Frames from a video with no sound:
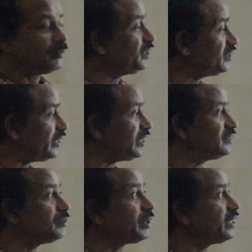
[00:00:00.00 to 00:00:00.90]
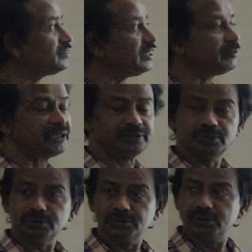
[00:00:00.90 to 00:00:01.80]
within the region minus a by
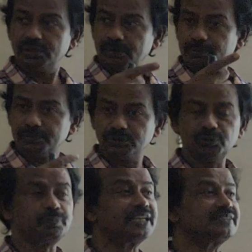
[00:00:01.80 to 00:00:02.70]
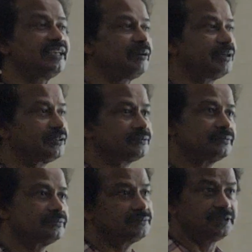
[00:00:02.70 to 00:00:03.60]
2 to plus a by 2.
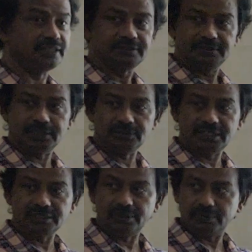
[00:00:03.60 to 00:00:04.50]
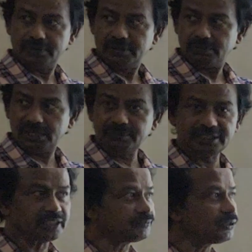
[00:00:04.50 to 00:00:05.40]
That only the well
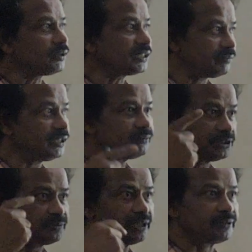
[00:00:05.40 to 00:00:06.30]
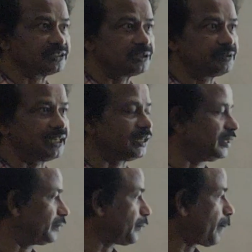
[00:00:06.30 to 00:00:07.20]
width of the quantum well, which we have assumed
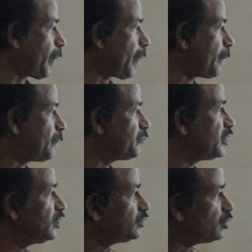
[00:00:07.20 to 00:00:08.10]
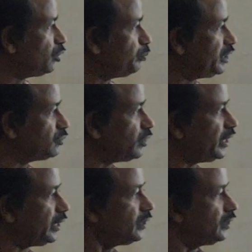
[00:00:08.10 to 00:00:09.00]
earlier. So b
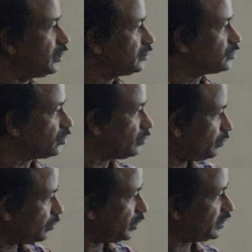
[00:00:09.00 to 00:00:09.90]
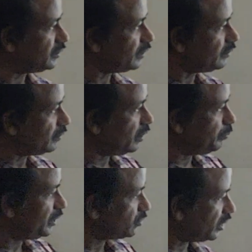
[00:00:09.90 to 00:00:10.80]
squared. So what is
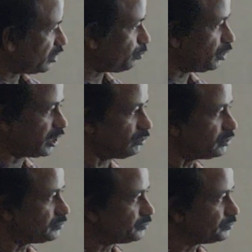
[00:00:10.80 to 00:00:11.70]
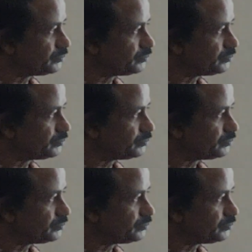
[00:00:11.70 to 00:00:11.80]
that? B squared I have pulled out.